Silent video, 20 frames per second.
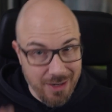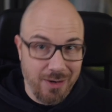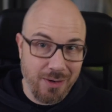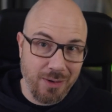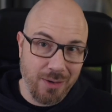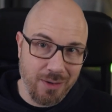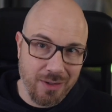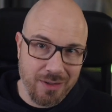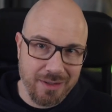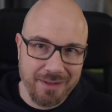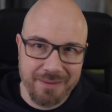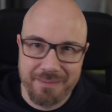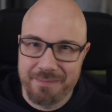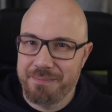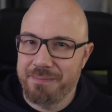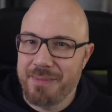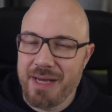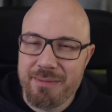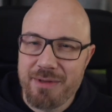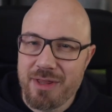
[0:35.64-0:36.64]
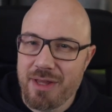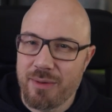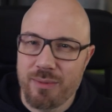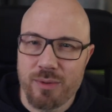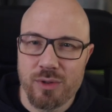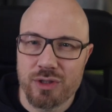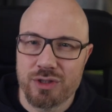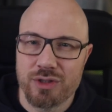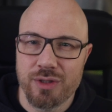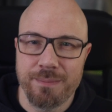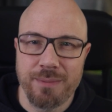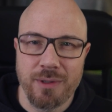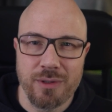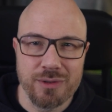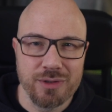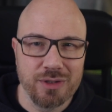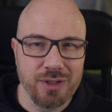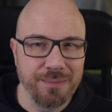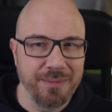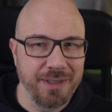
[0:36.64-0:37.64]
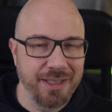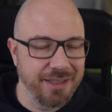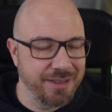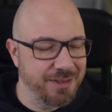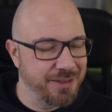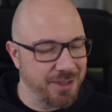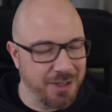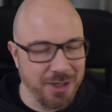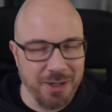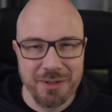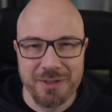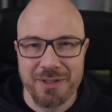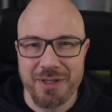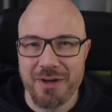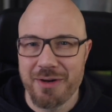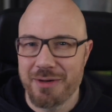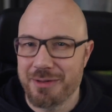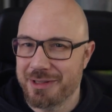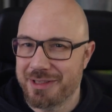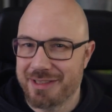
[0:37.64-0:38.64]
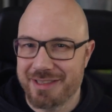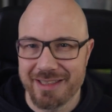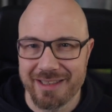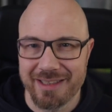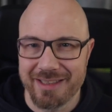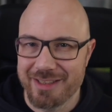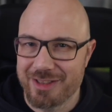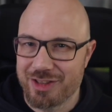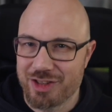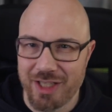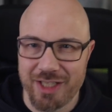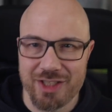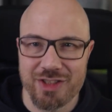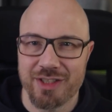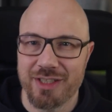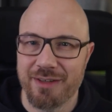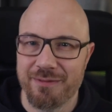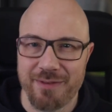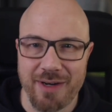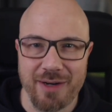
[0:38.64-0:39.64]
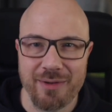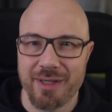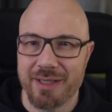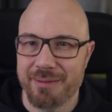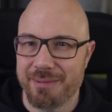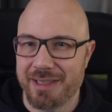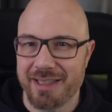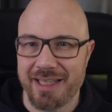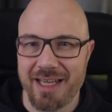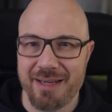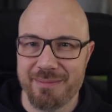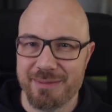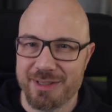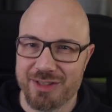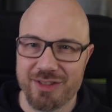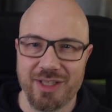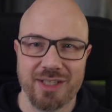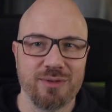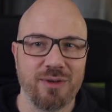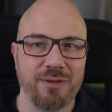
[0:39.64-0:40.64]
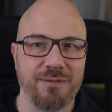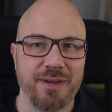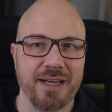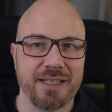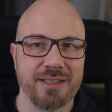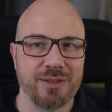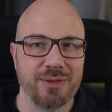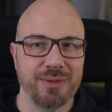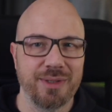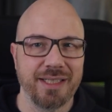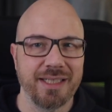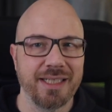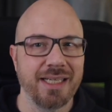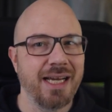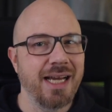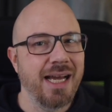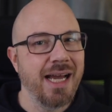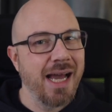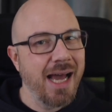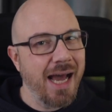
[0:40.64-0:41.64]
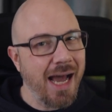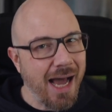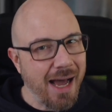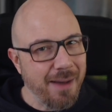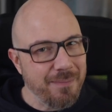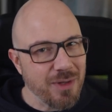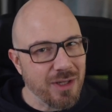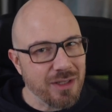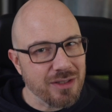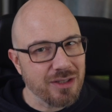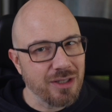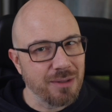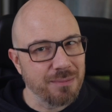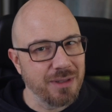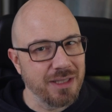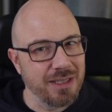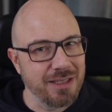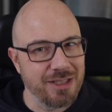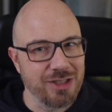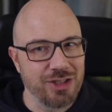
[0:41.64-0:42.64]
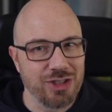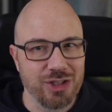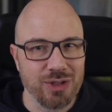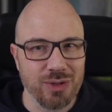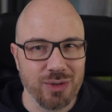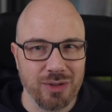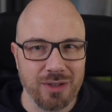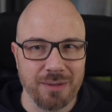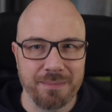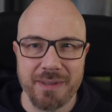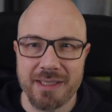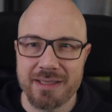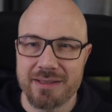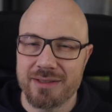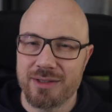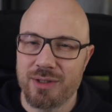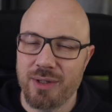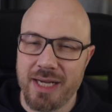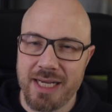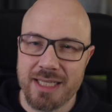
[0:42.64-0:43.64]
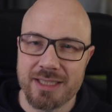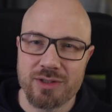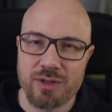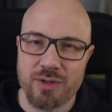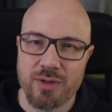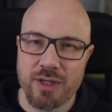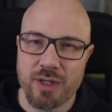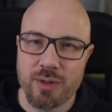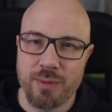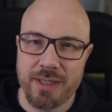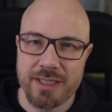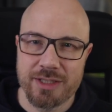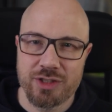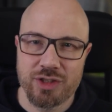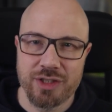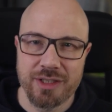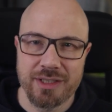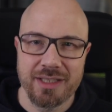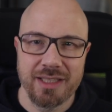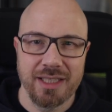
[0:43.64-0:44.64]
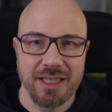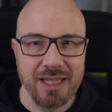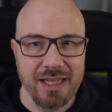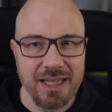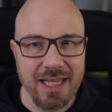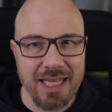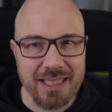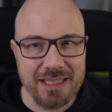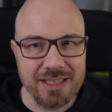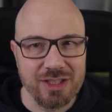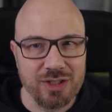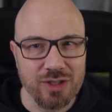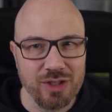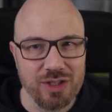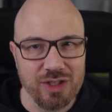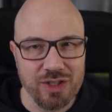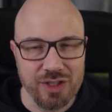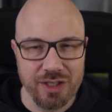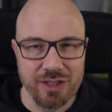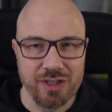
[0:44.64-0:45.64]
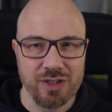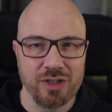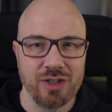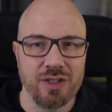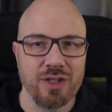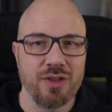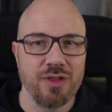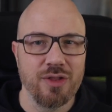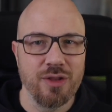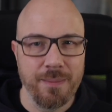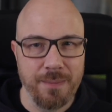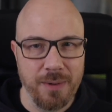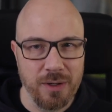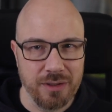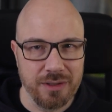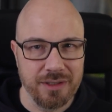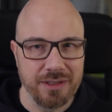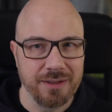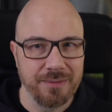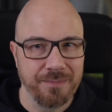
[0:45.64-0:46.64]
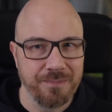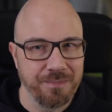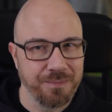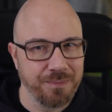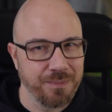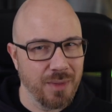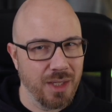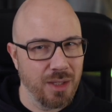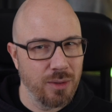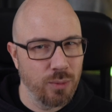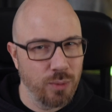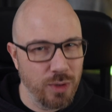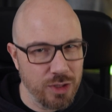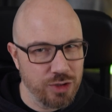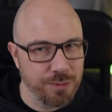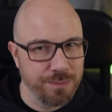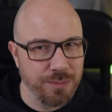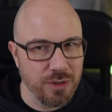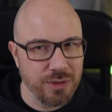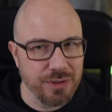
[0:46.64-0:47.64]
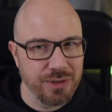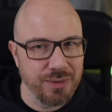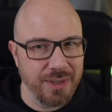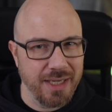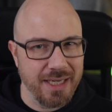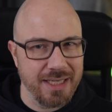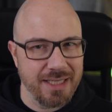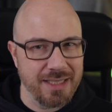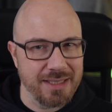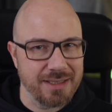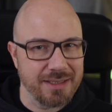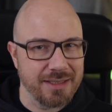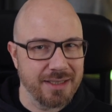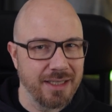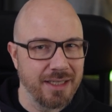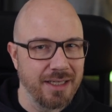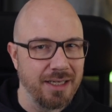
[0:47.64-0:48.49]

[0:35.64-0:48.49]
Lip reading: Or maybe they were supposed to mean, oh no, silly, changing a variable name is not refactoring. I'm not completely sure, but to answer the question, let's consider the book. Which book, you ask?